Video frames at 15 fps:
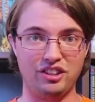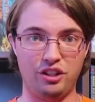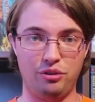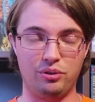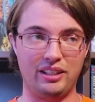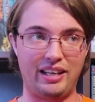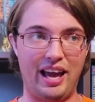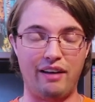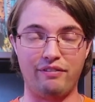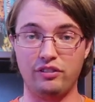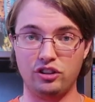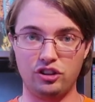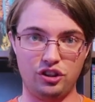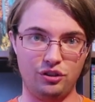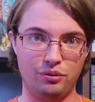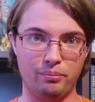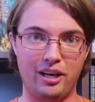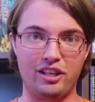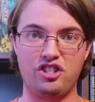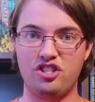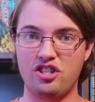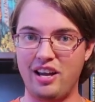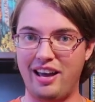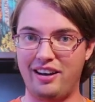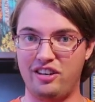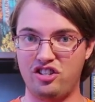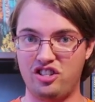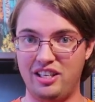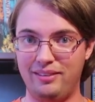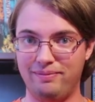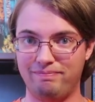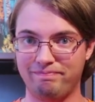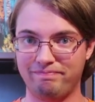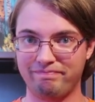so you can have too much energy.